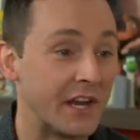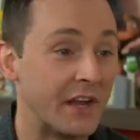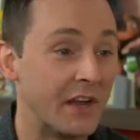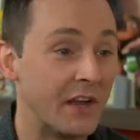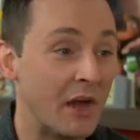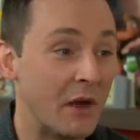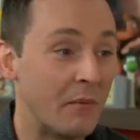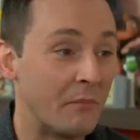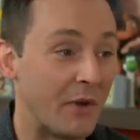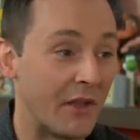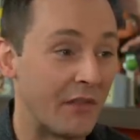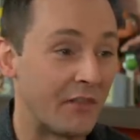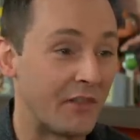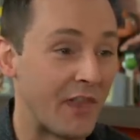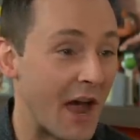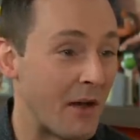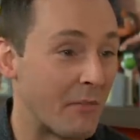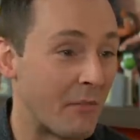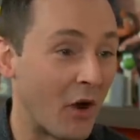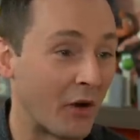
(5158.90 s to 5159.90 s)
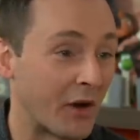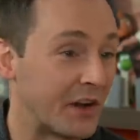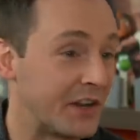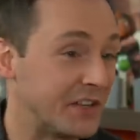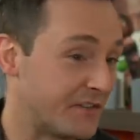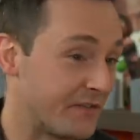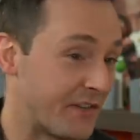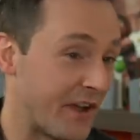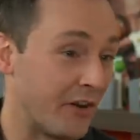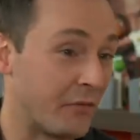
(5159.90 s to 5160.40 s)
Yep. But that market
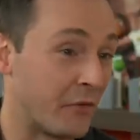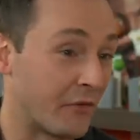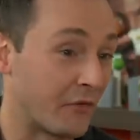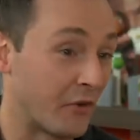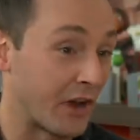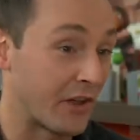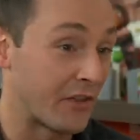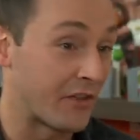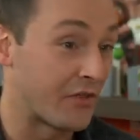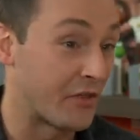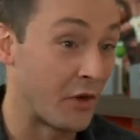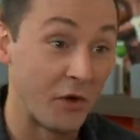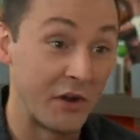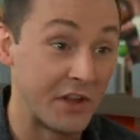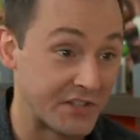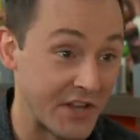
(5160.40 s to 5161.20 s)
is available for like 30